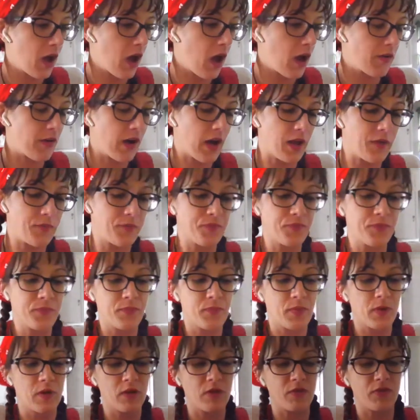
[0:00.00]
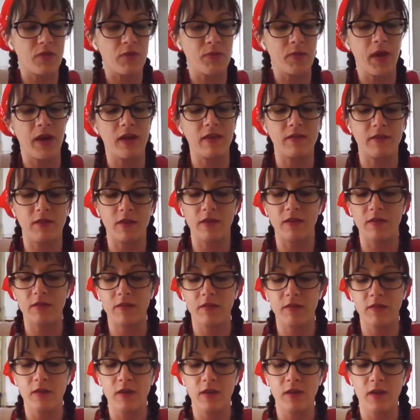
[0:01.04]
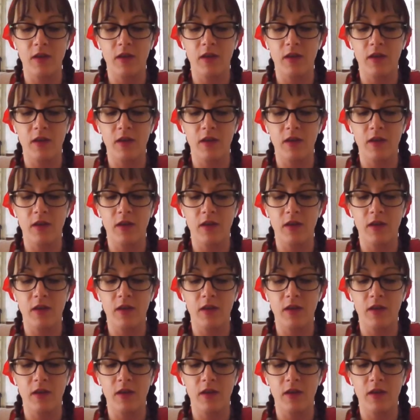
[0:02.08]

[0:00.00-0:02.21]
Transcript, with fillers: All right, beautiful Pisces.